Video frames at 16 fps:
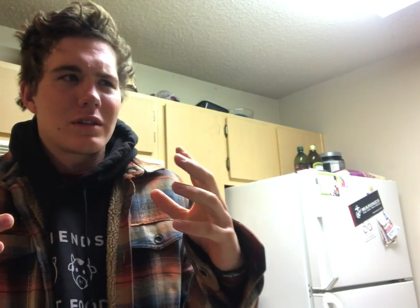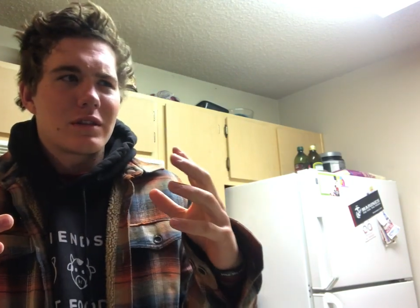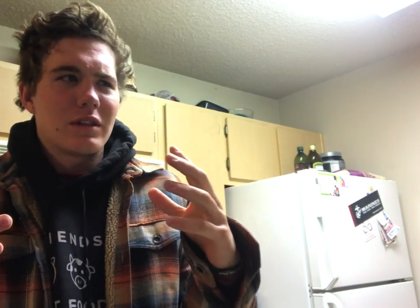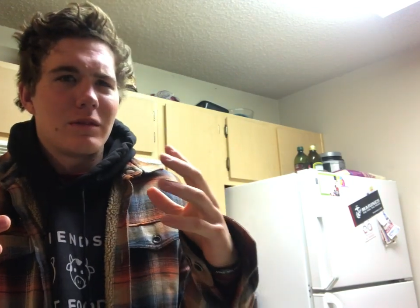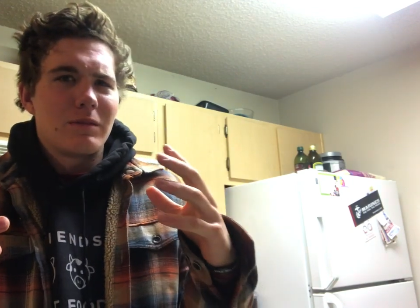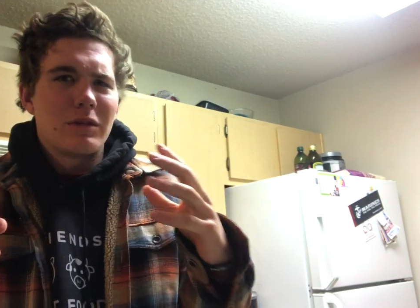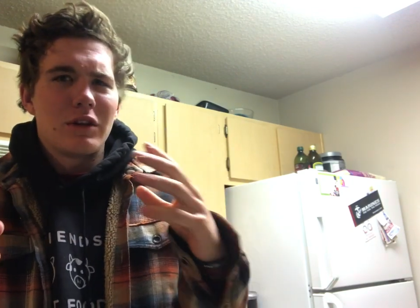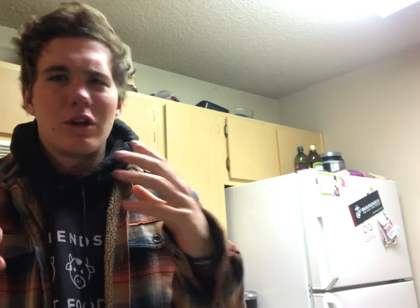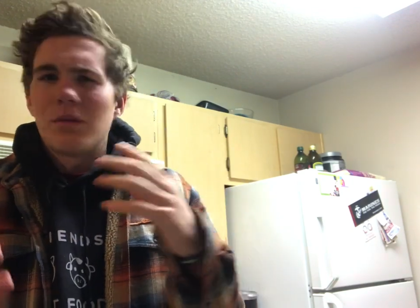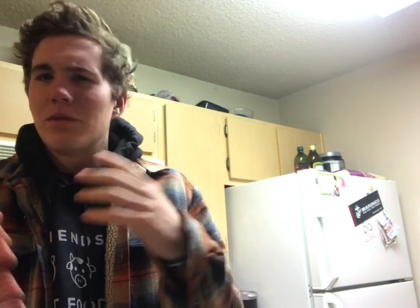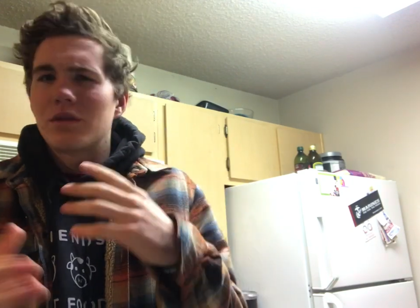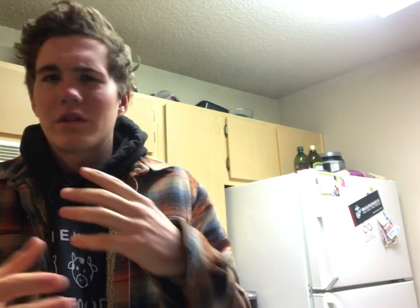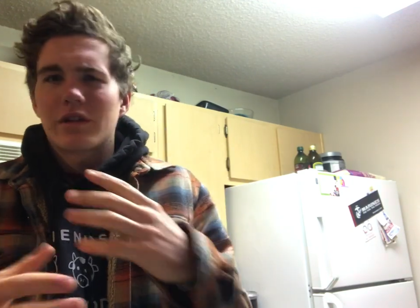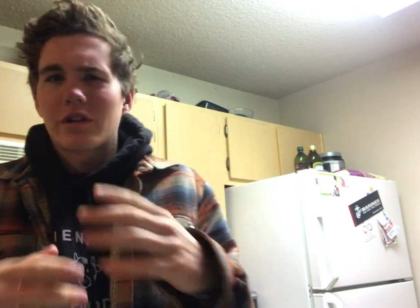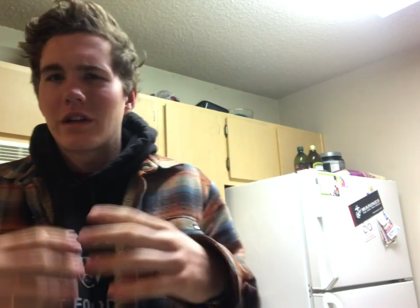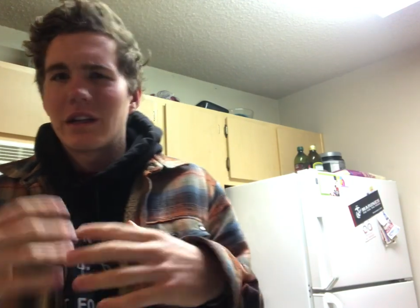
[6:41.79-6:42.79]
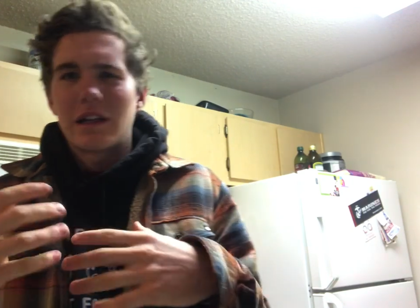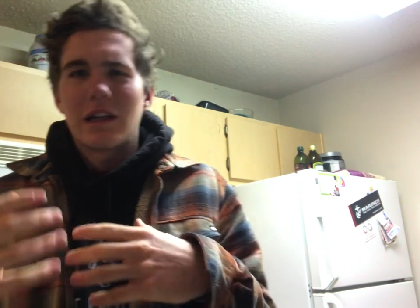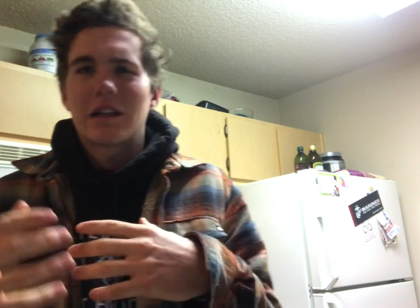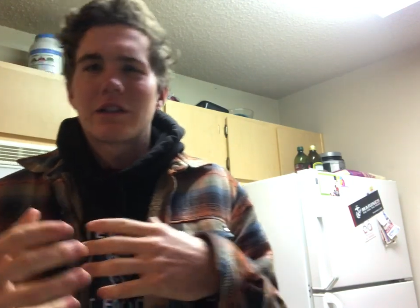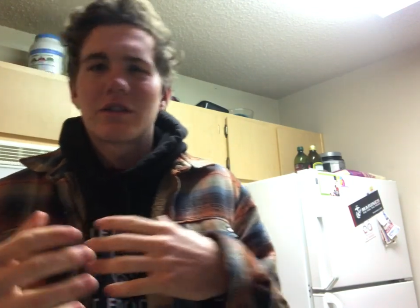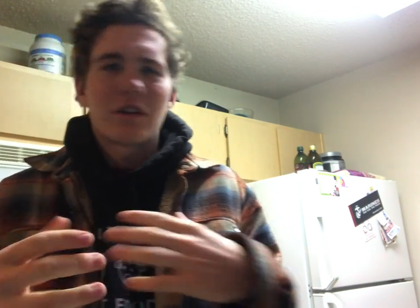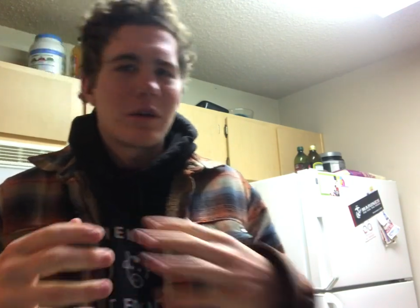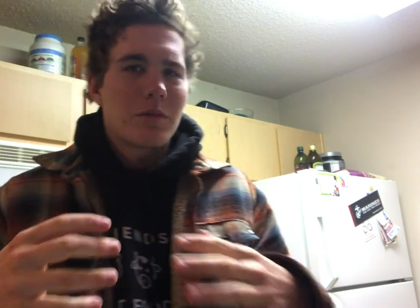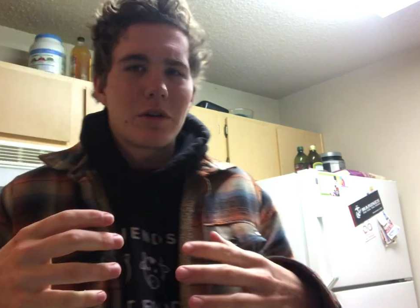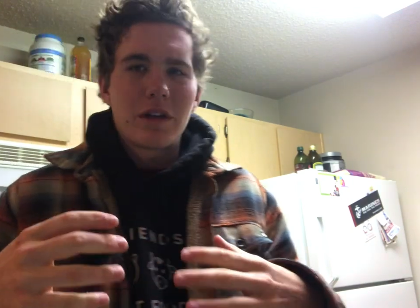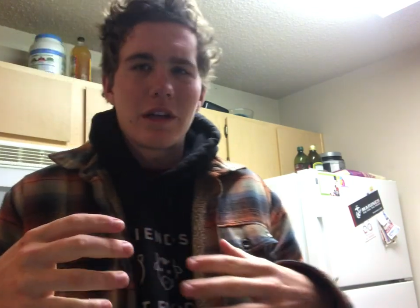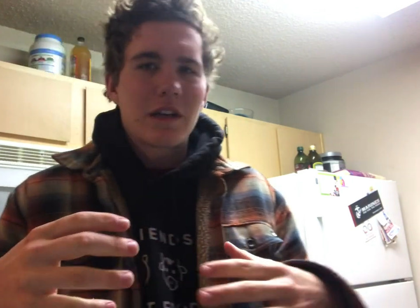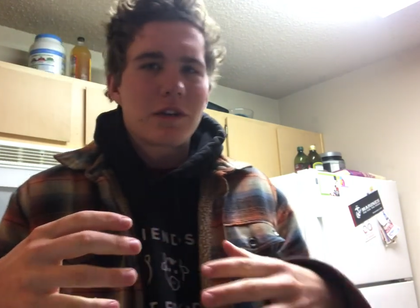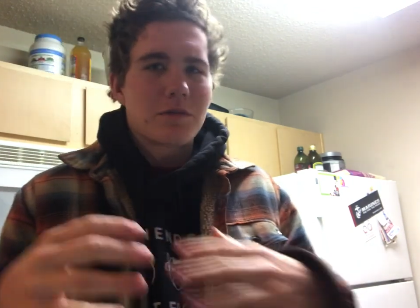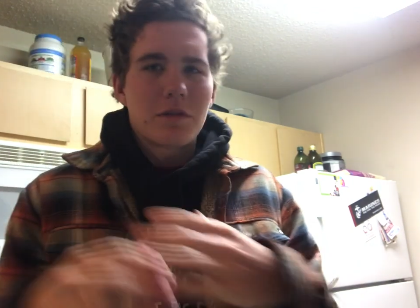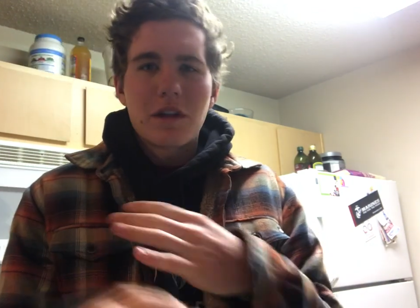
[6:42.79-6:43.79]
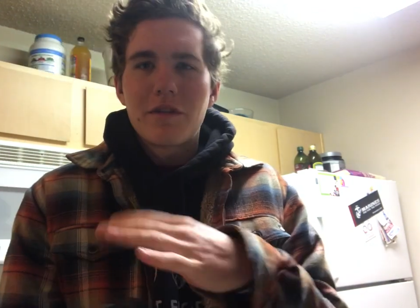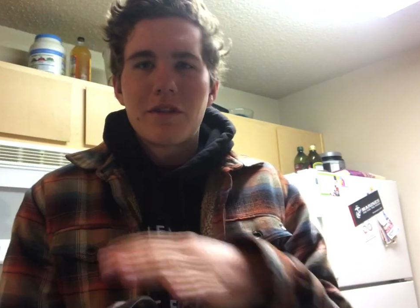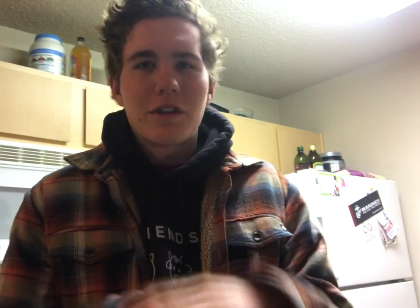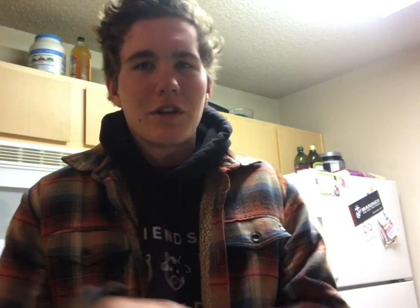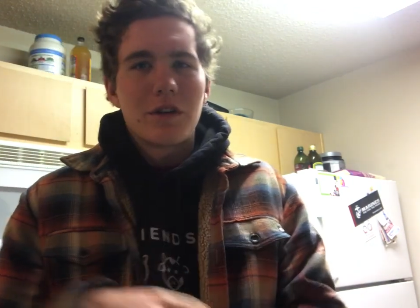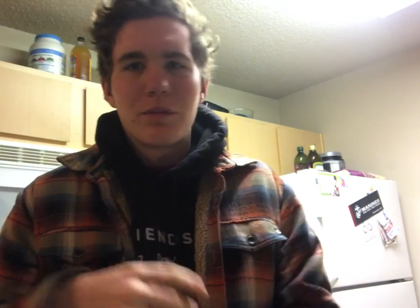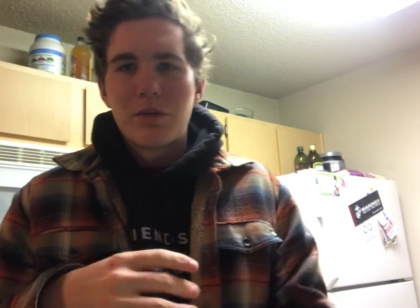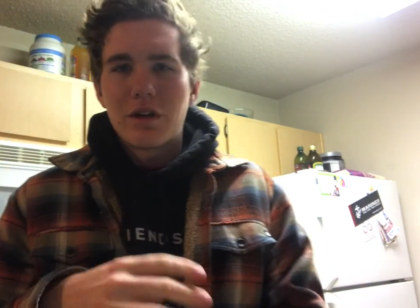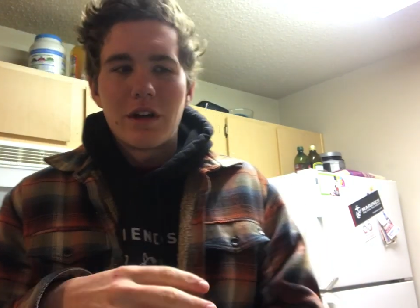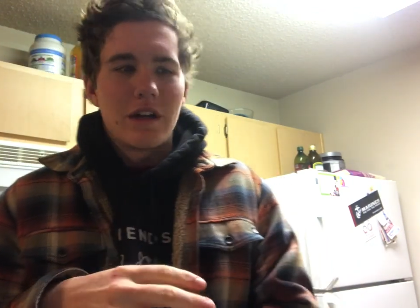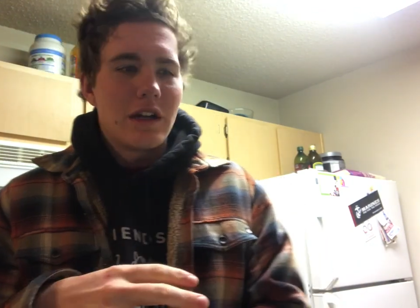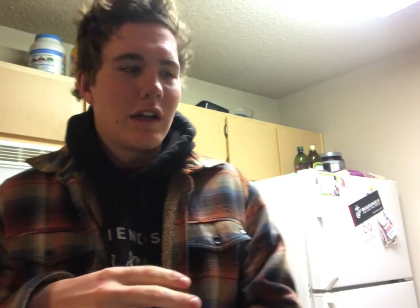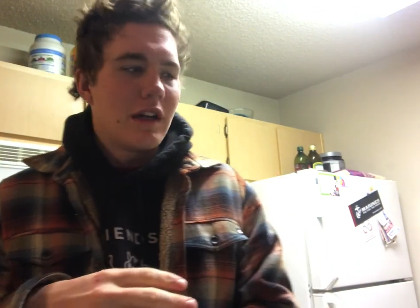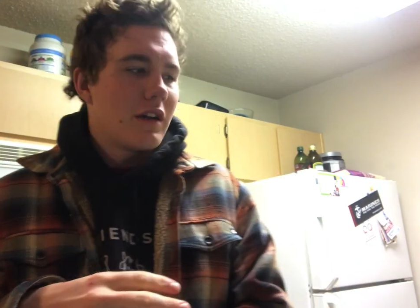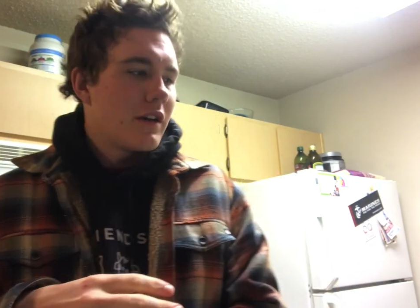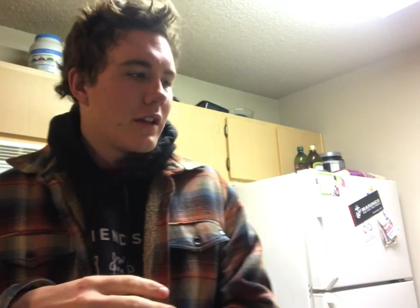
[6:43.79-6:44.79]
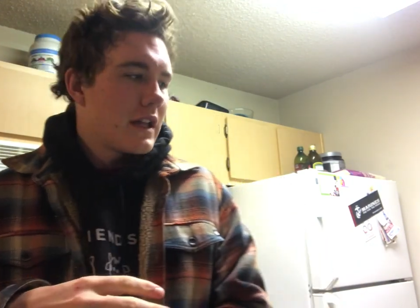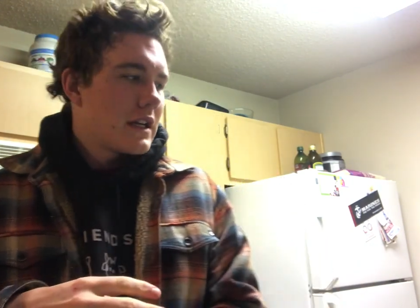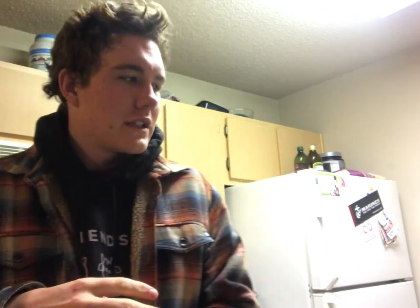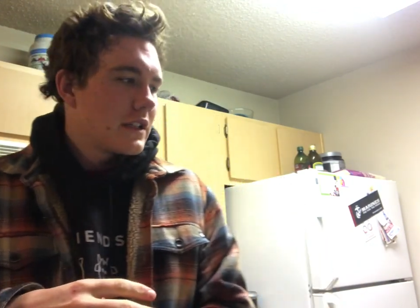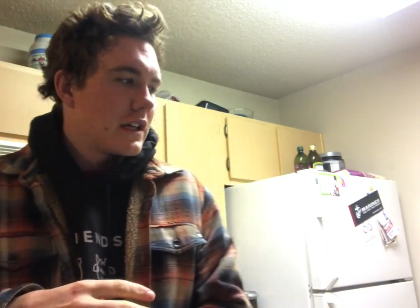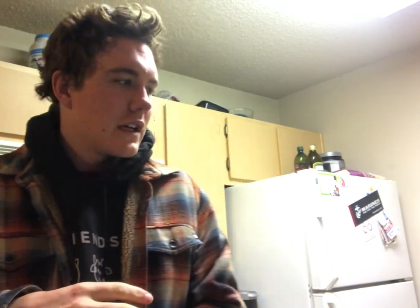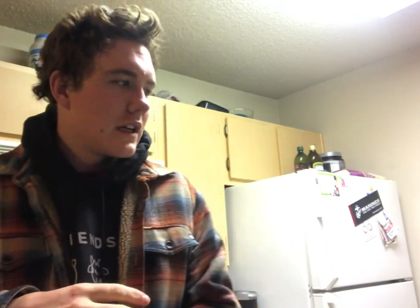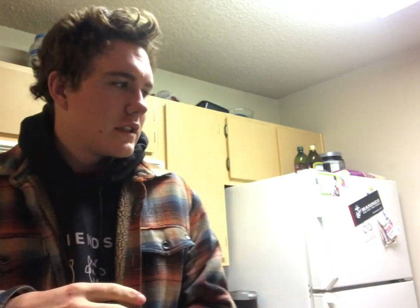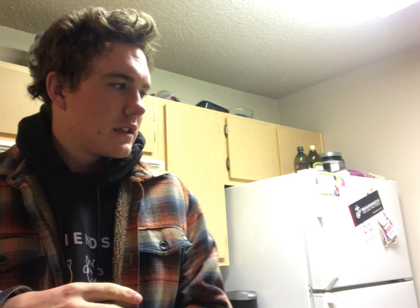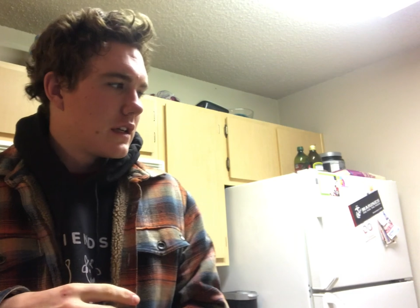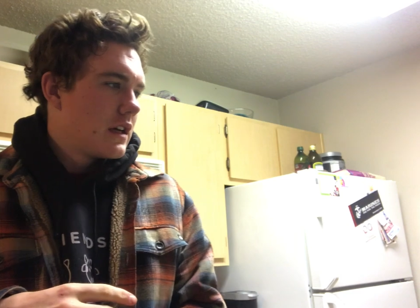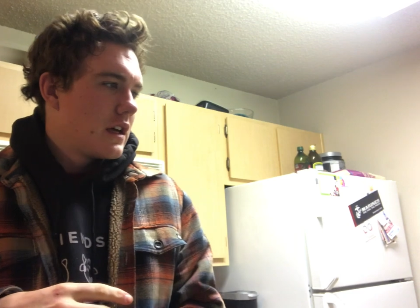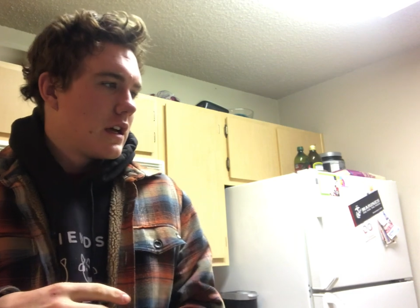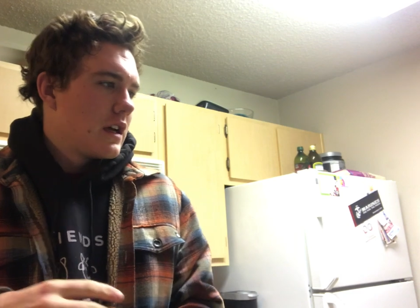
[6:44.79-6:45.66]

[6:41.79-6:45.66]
to be almost looking like scrambled eggs with everything you put in it and all that jazz.